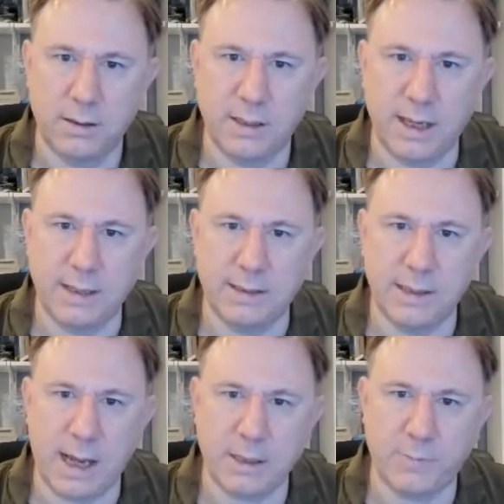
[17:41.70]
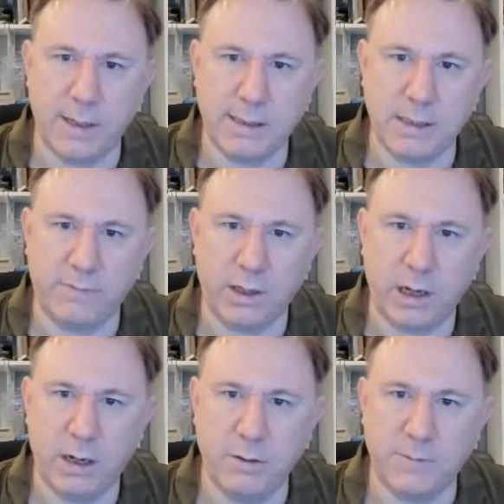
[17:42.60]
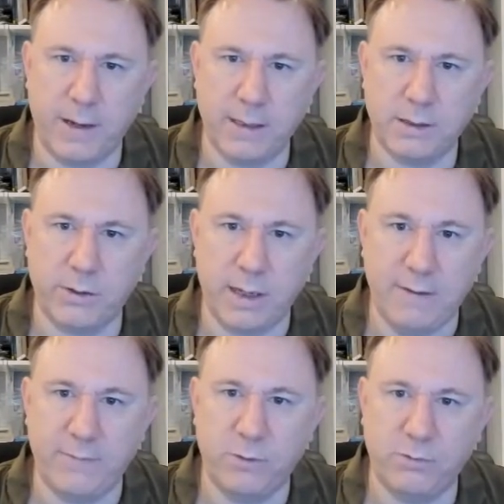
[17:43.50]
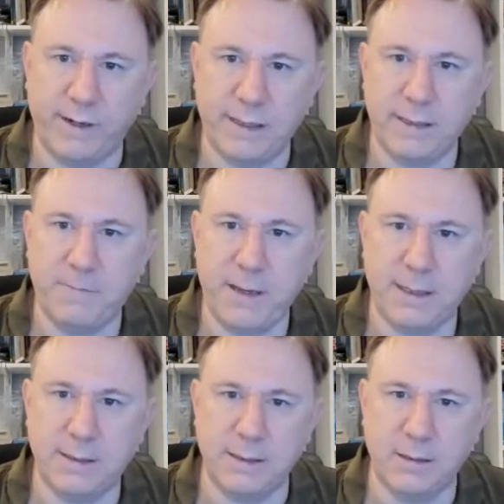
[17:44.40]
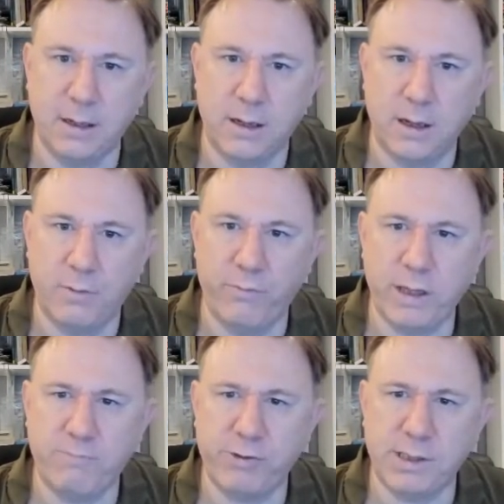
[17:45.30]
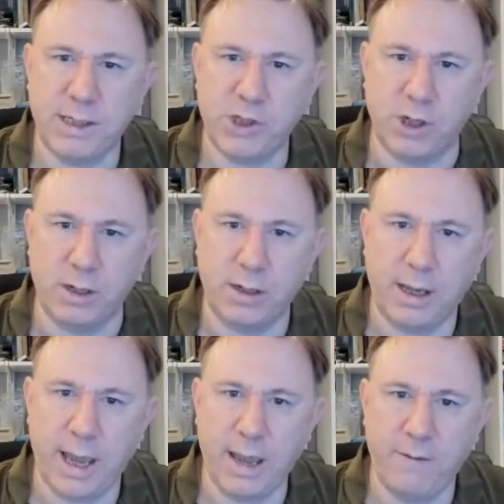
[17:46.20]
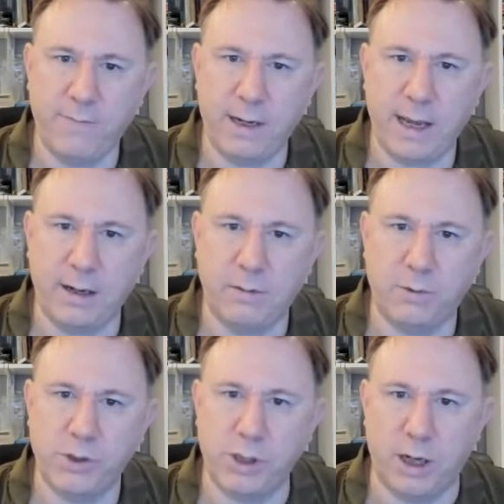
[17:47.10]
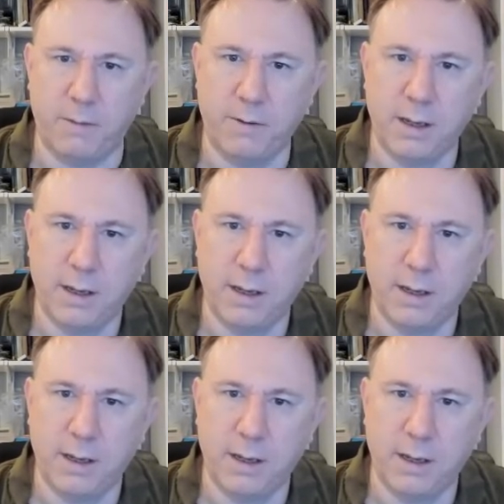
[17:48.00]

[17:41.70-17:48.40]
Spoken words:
The exact places for the clothes pegs are even already depicted. With precision, carefully hang the washing up.